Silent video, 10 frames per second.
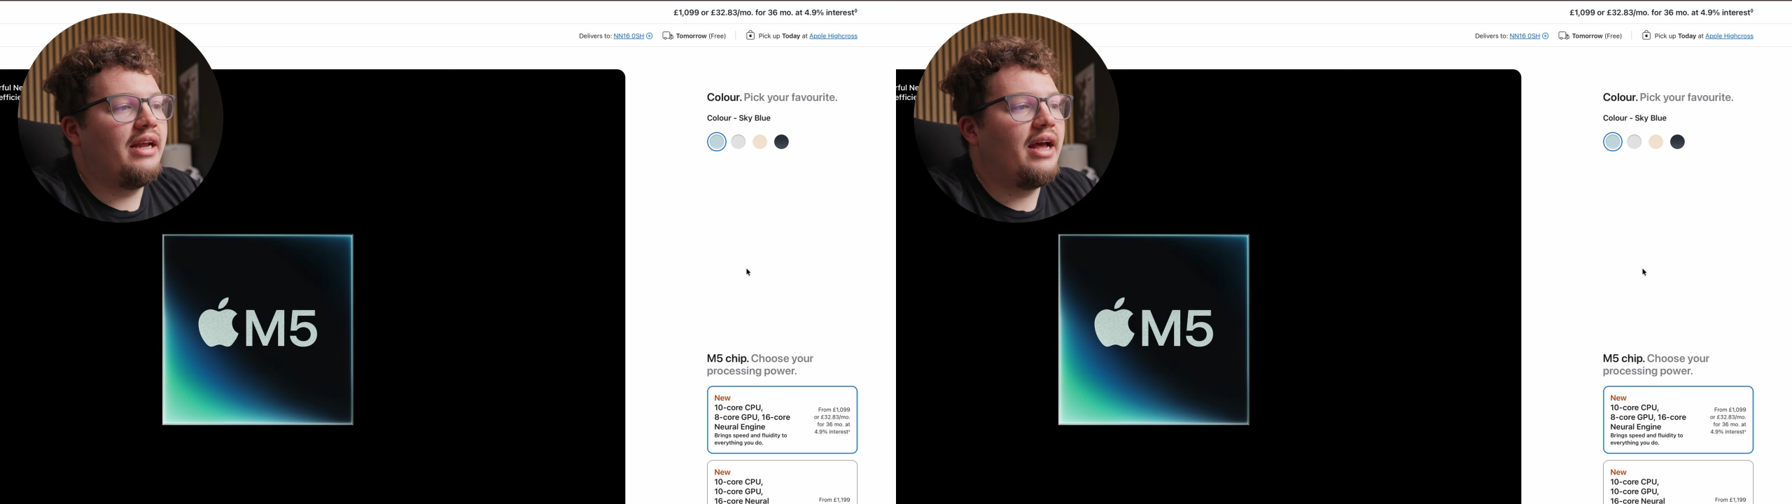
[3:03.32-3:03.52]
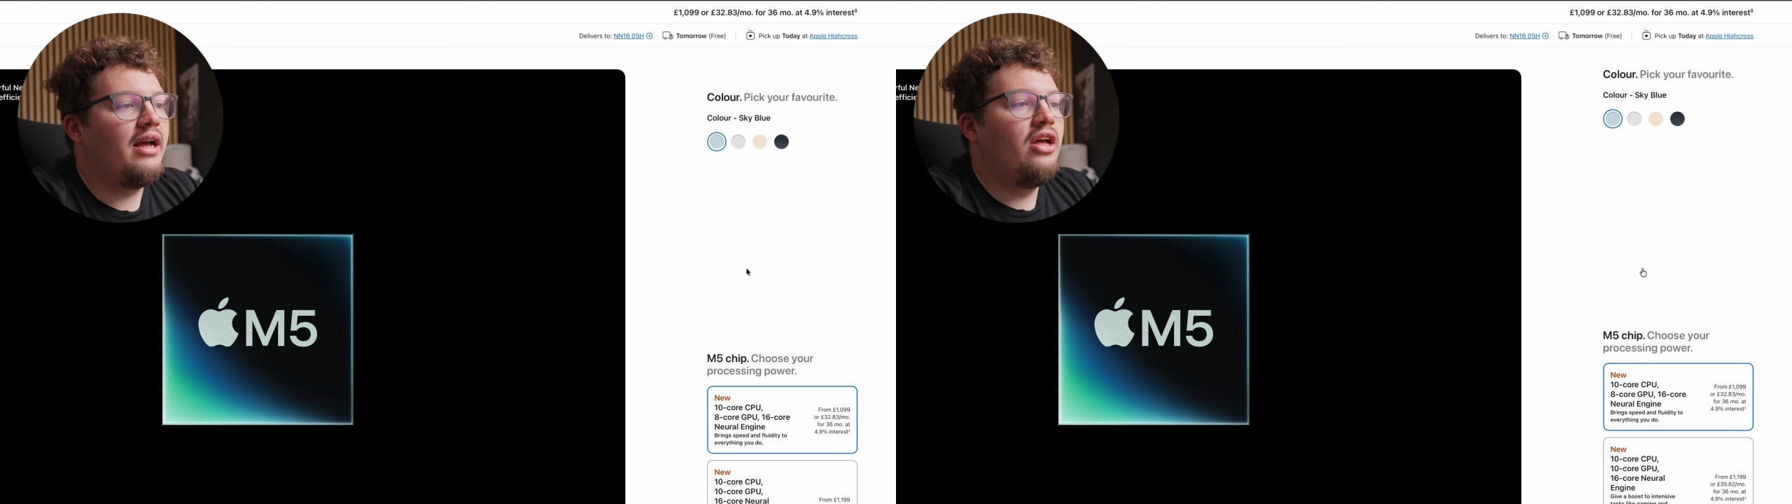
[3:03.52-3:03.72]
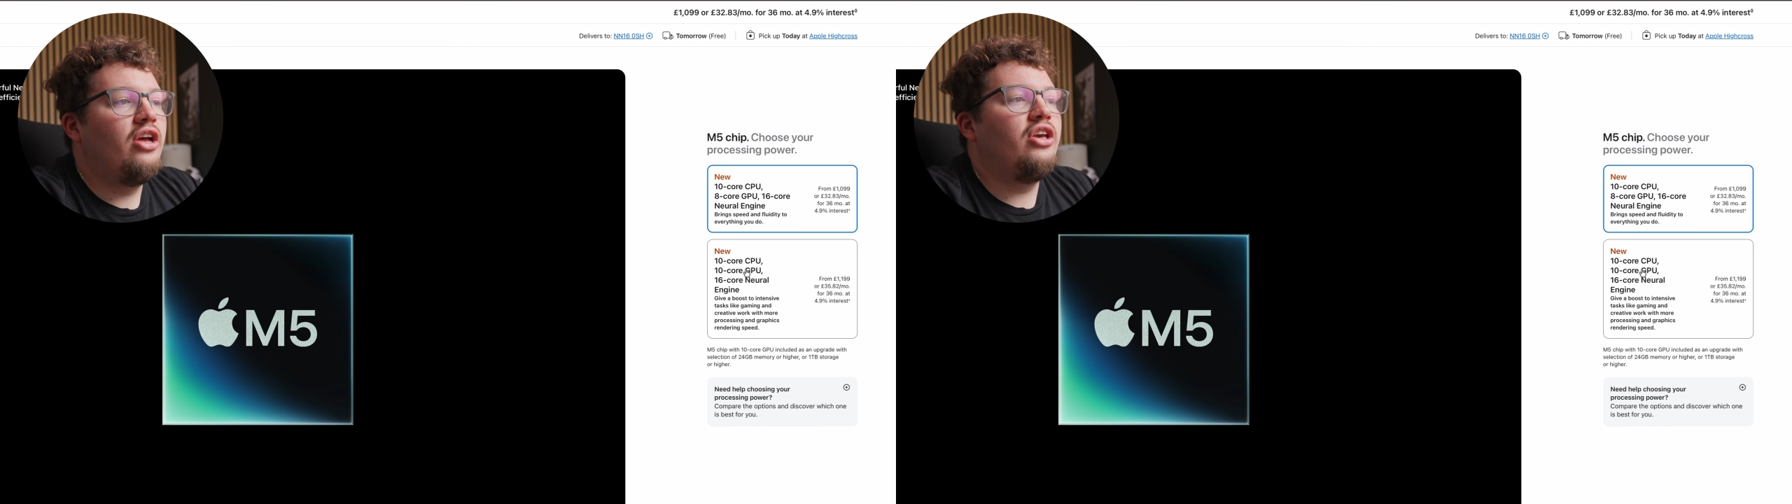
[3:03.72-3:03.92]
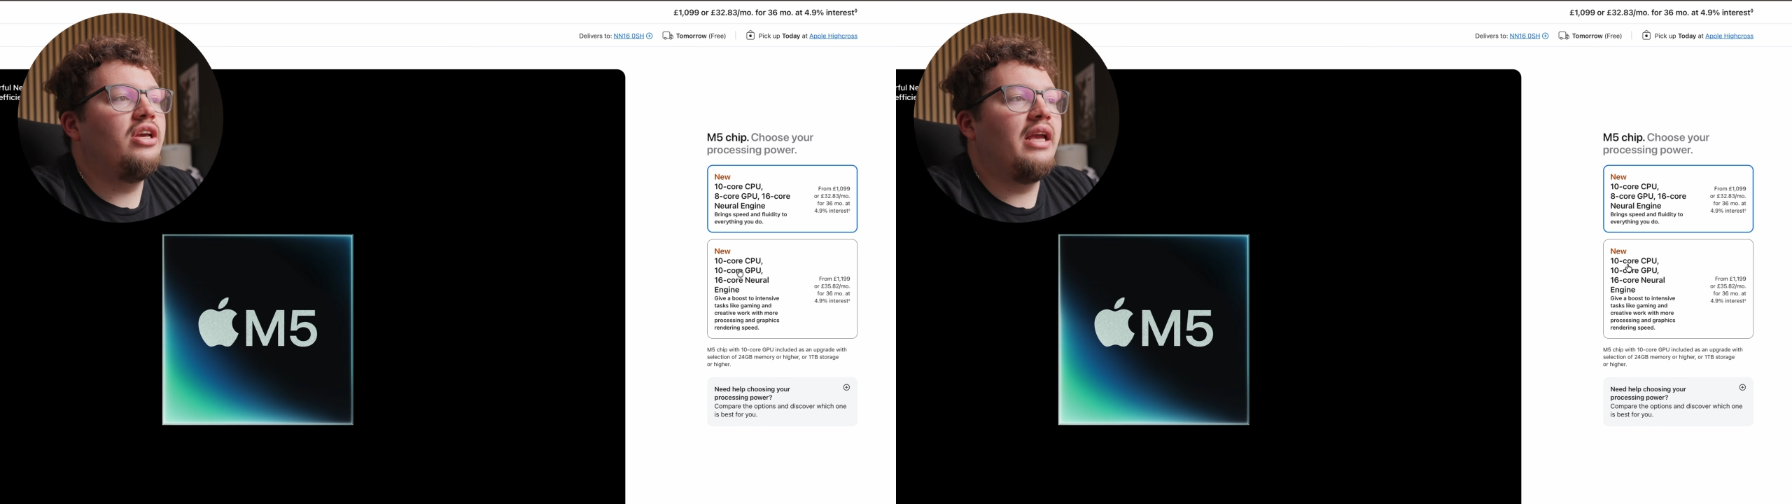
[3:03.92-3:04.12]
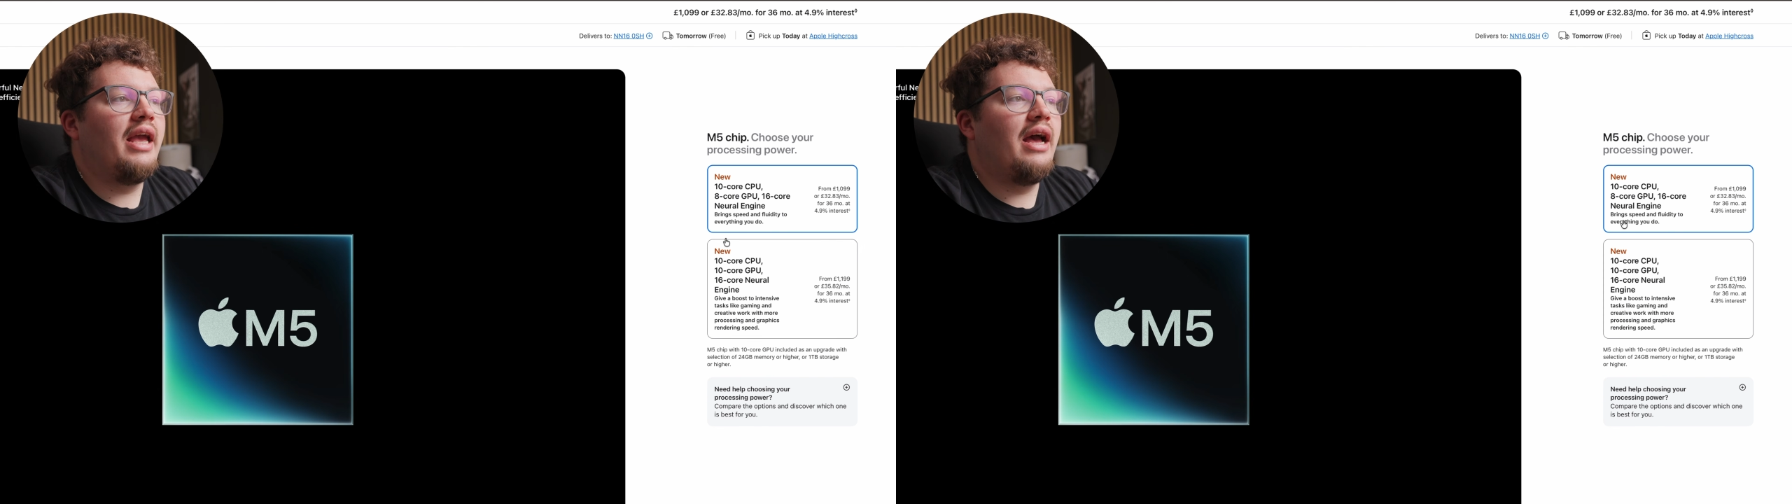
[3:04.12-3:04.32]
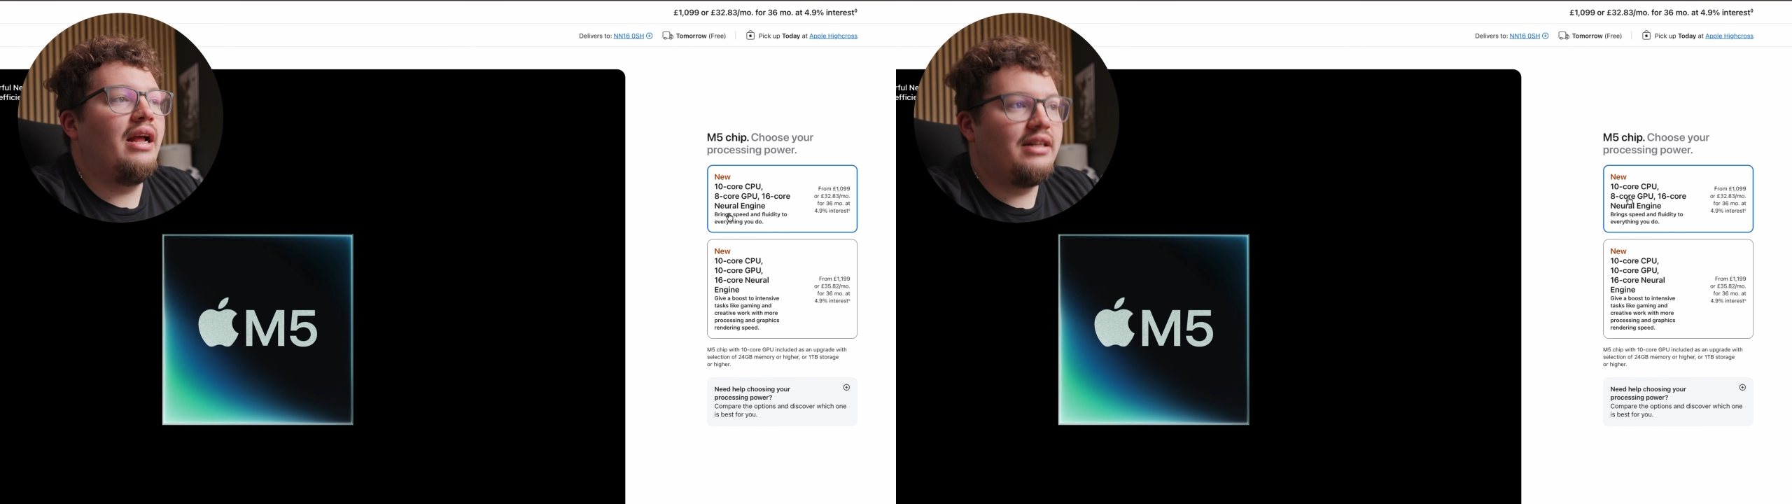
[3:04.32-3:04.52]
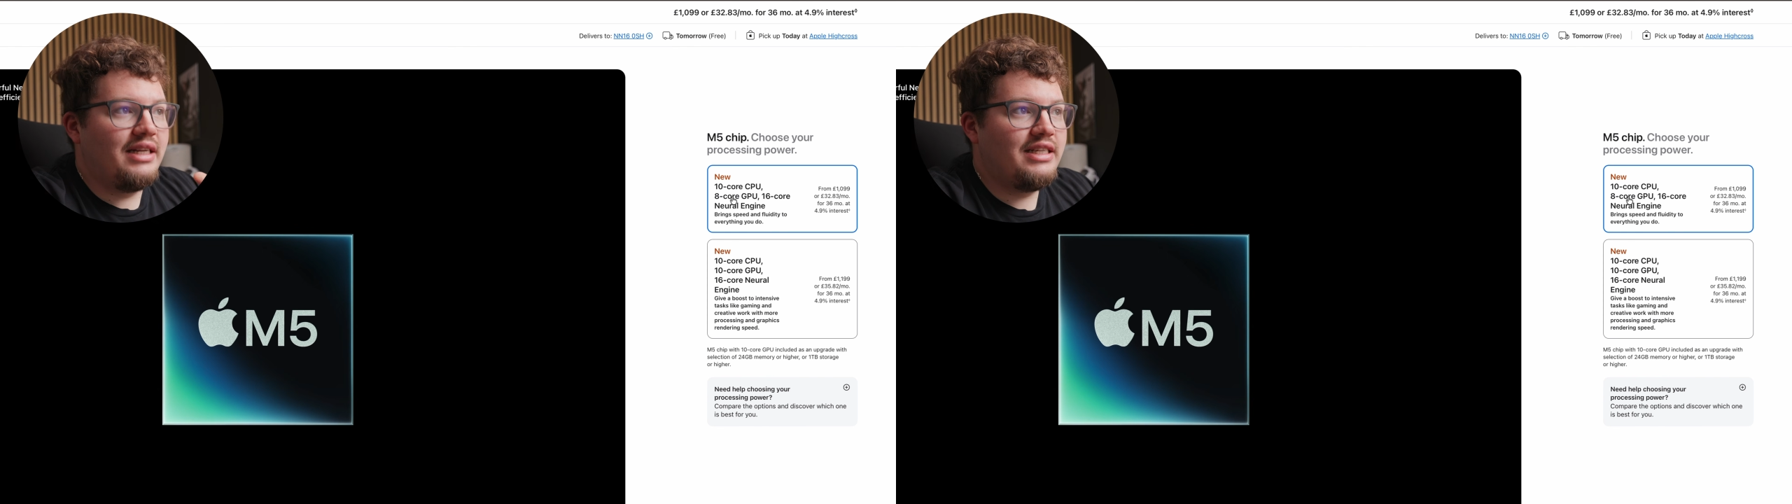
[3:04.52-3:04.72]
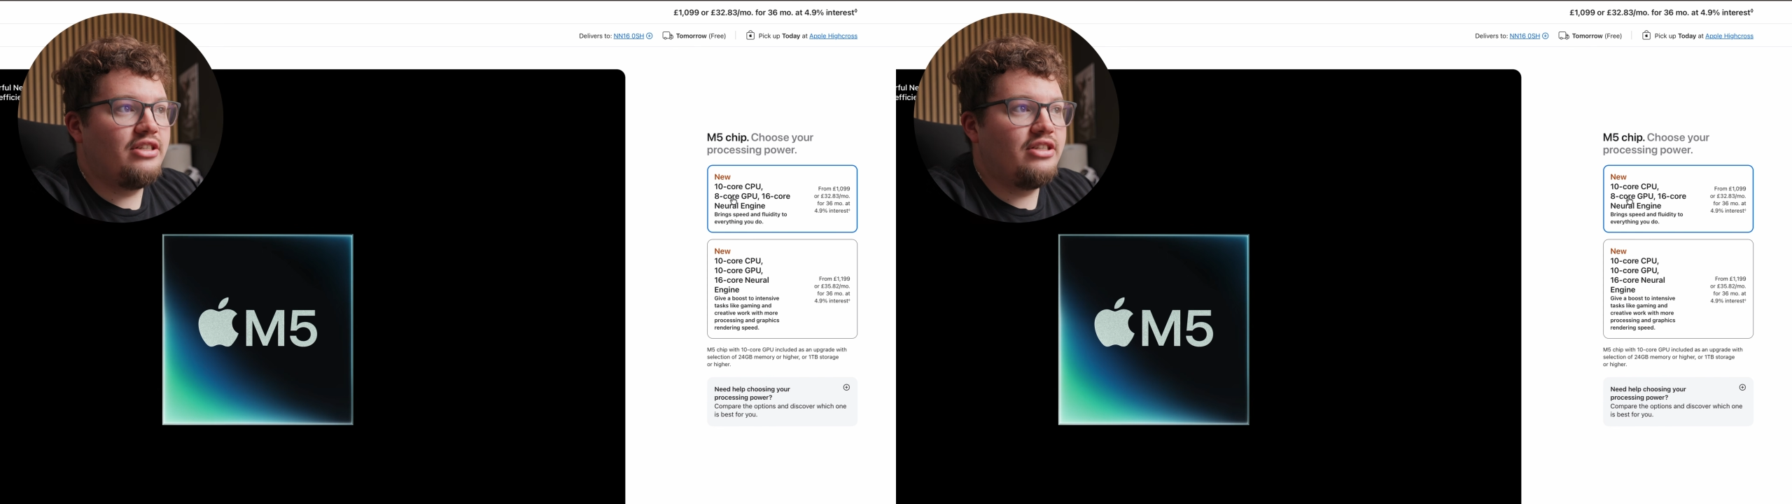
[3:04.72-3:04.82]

get, this